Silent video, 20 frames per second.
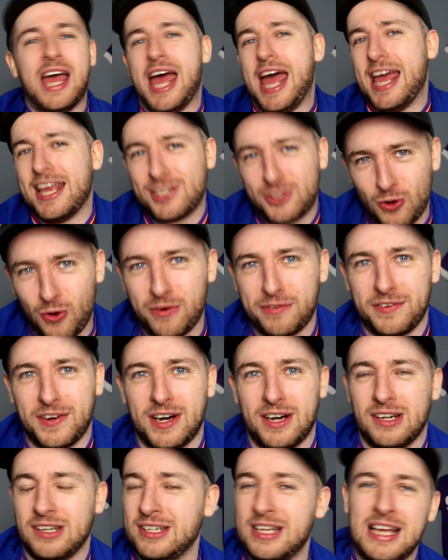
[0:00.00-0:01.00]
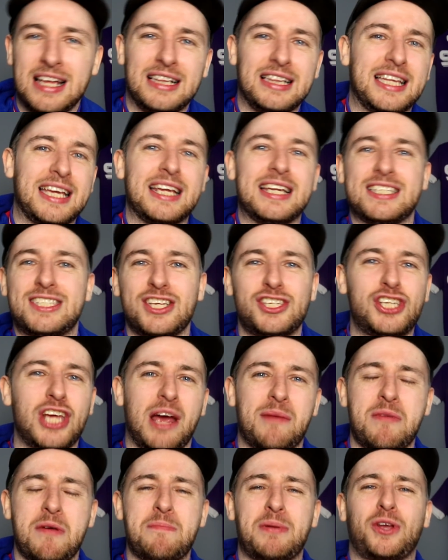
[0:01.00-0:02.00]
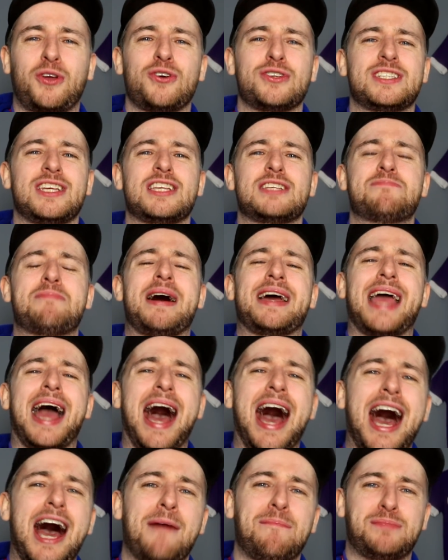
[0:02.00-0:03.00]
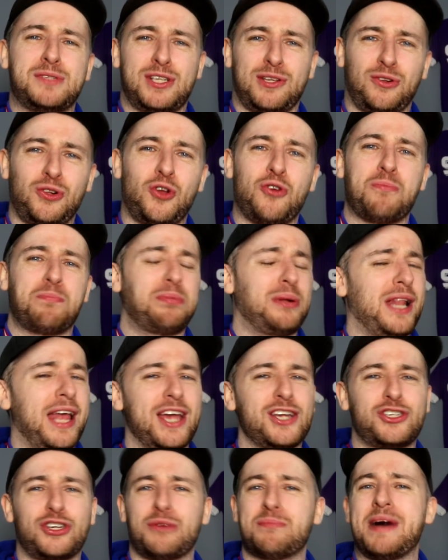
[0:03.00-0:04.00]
is over, ladies and gentlemen, because it's my absolute pleasure,